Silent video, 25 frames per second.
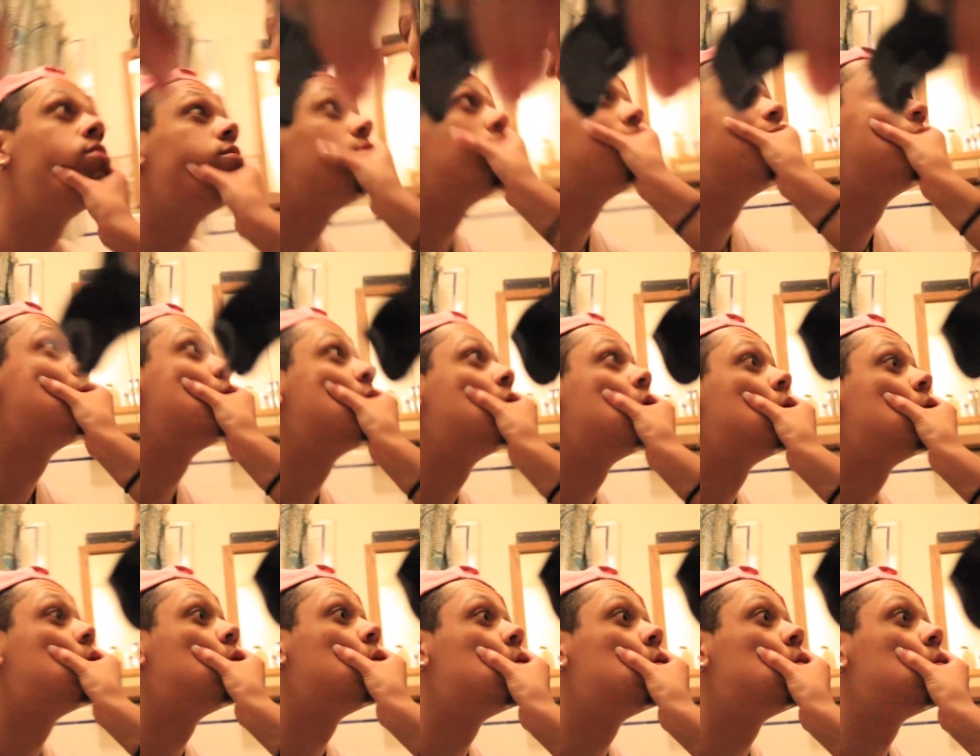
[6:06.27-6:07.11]
Stop
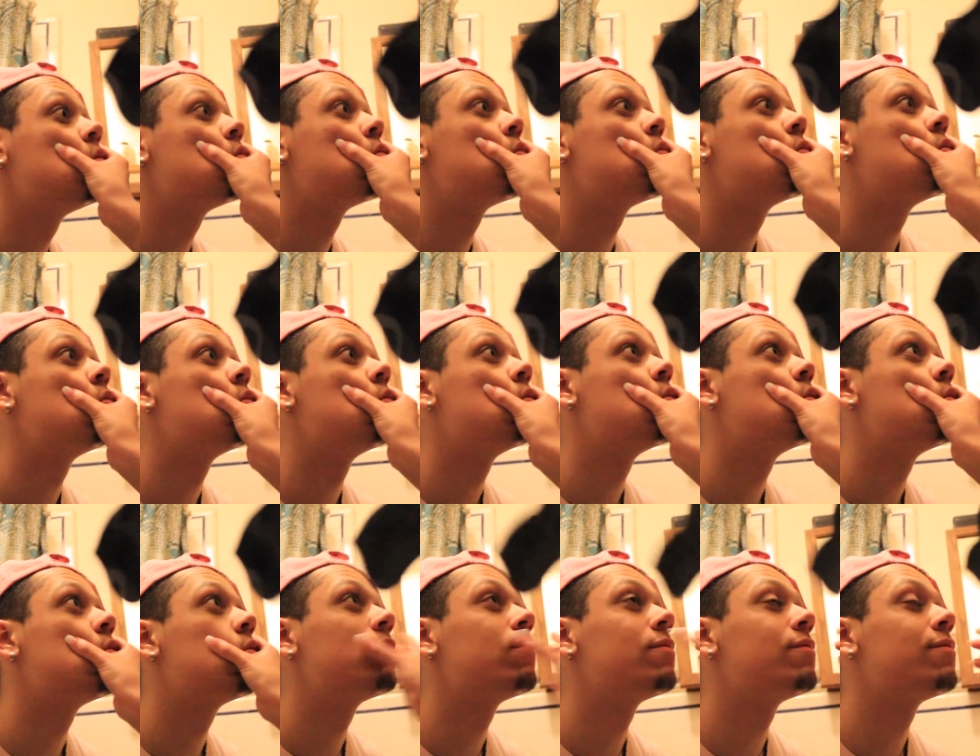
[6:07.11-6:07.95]
moving.
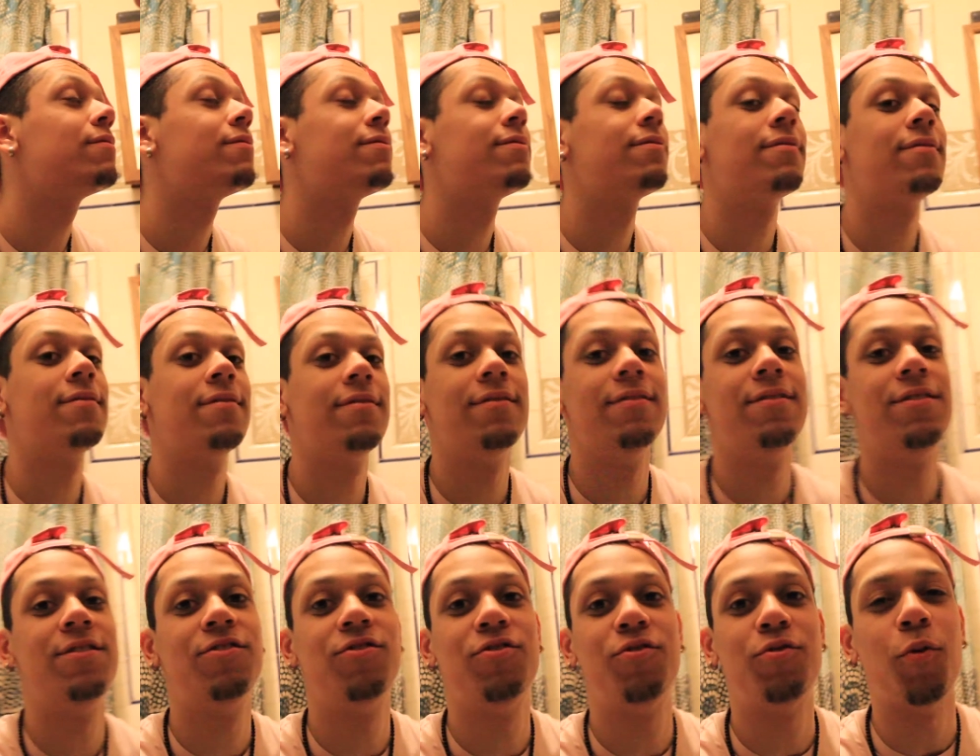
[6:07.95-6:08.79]

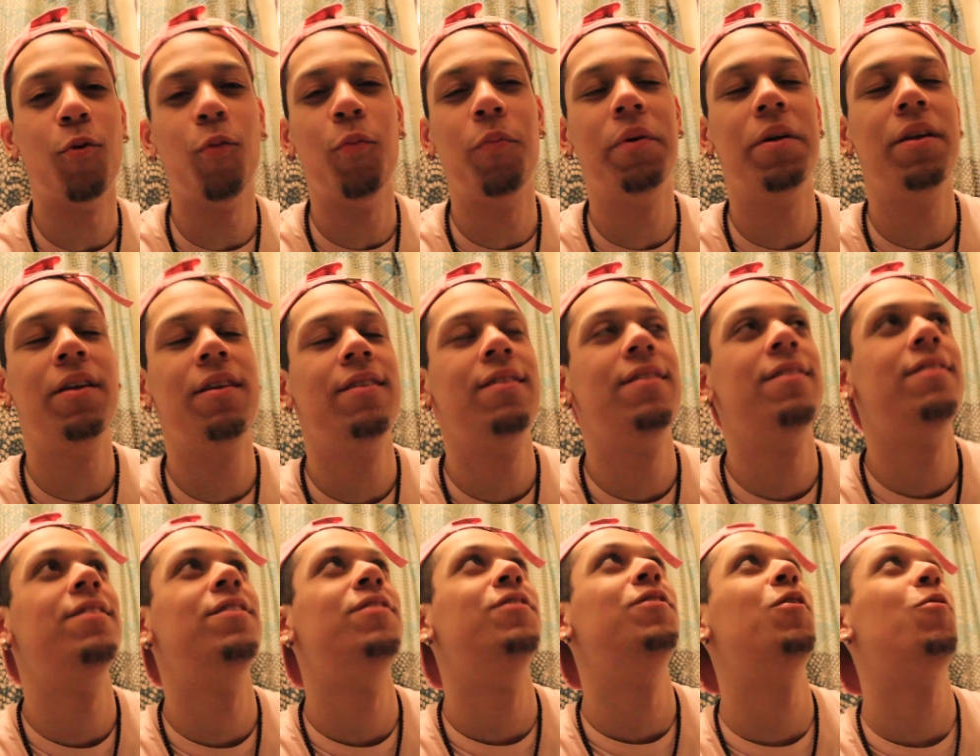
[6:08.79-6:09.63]
Stupid.
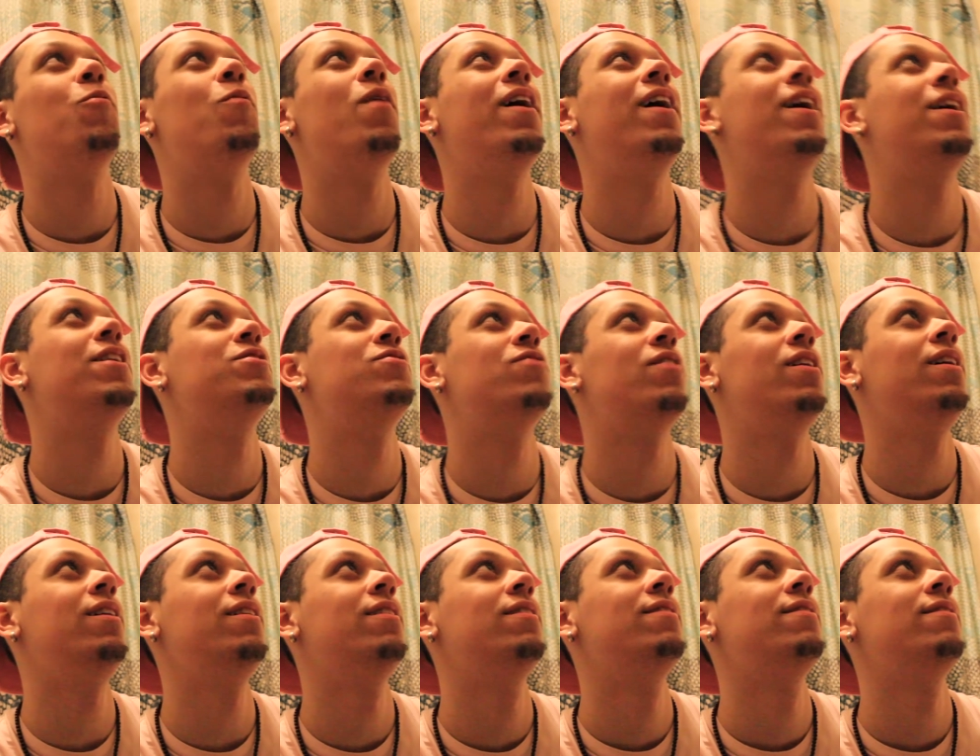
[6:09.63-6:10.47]
The whiteheads,
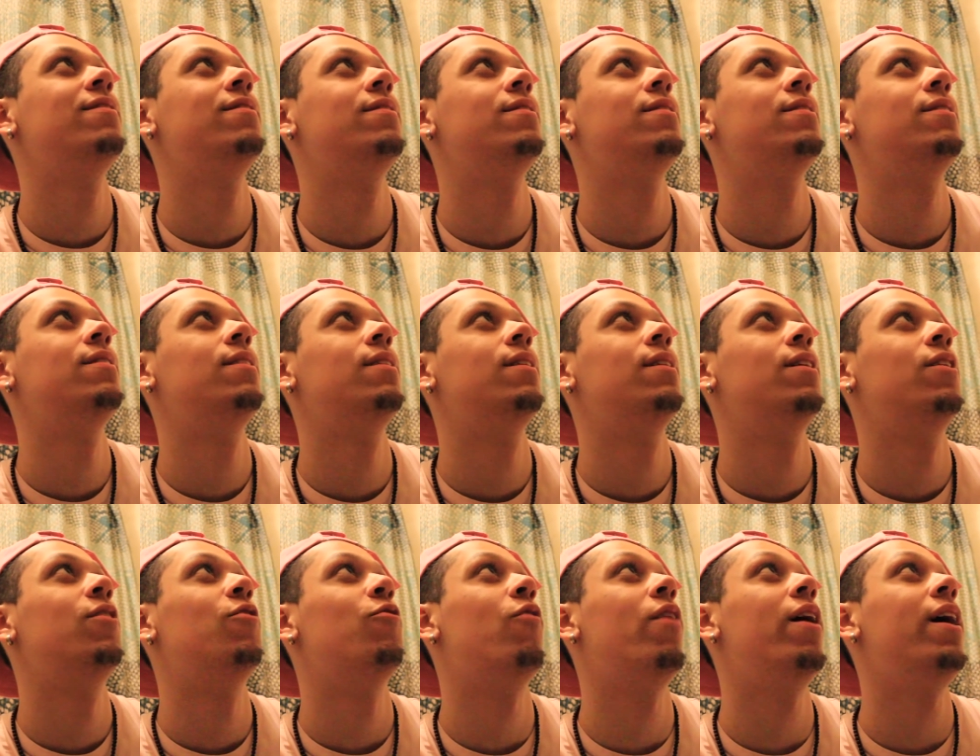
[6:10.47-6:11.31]
right?
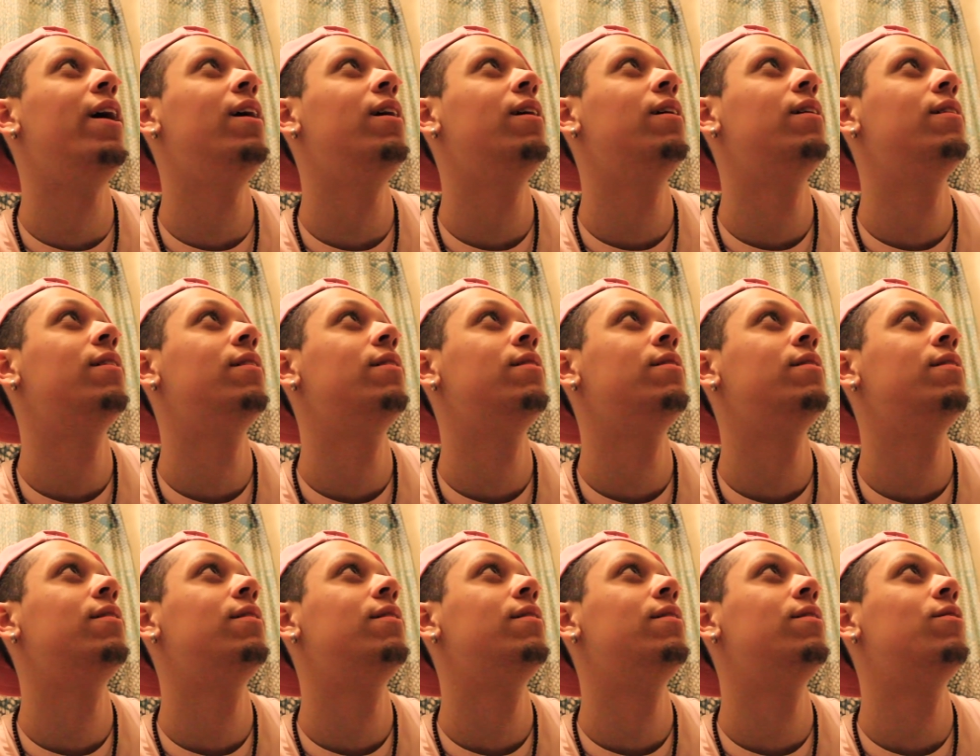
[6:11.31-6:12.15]
Right?
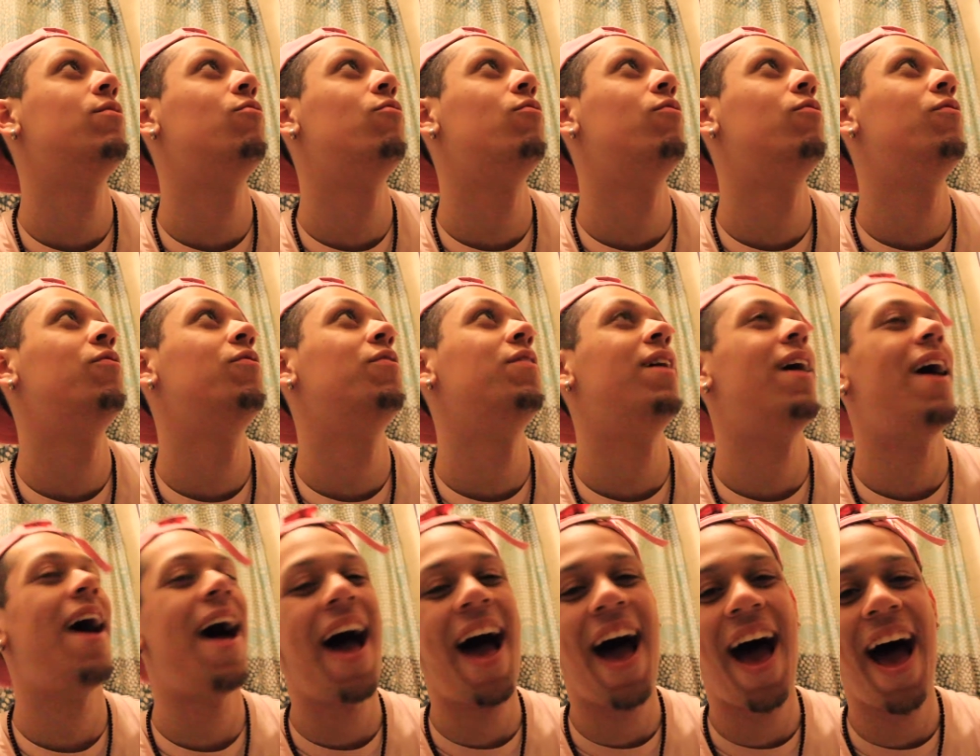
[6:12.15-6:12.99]
Yeah, whatever.
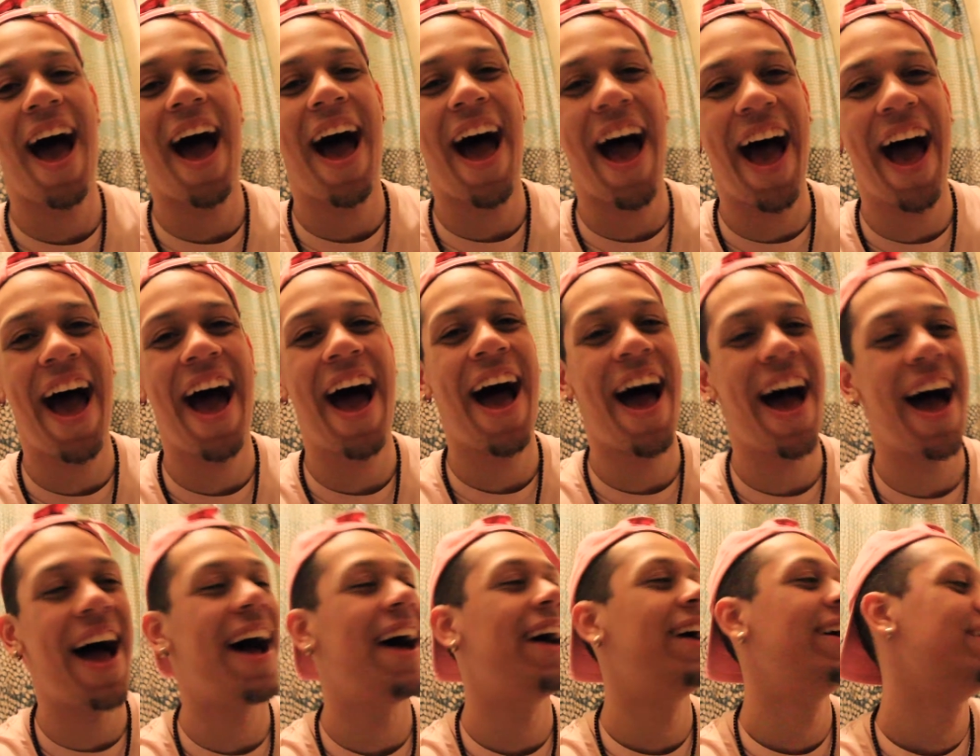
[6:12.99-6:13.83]

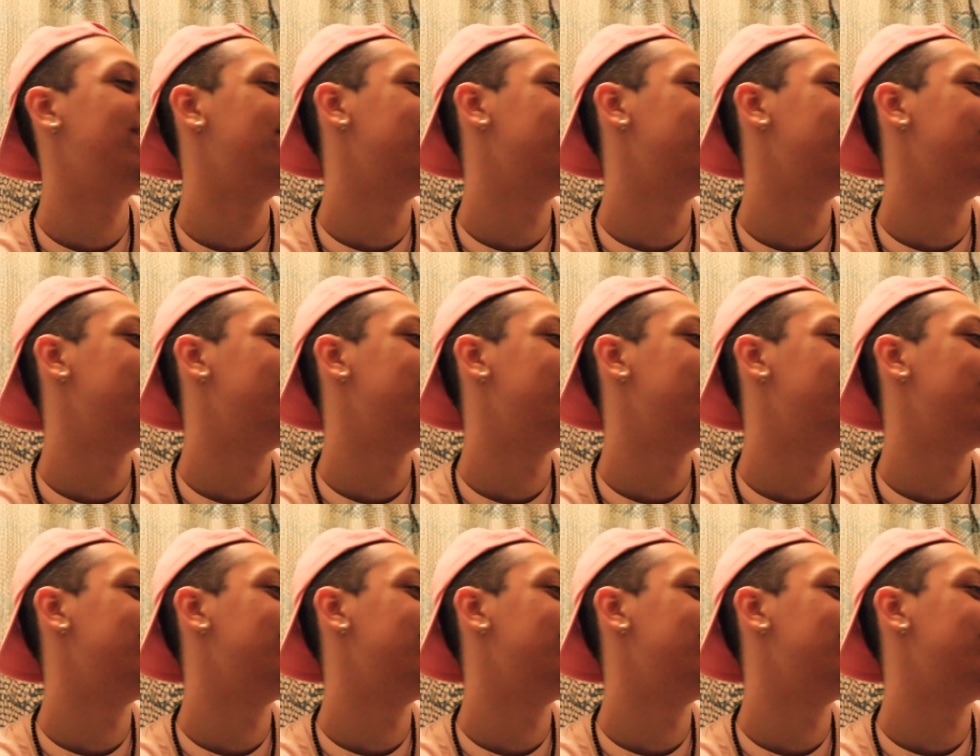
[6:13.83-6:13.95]
Ah.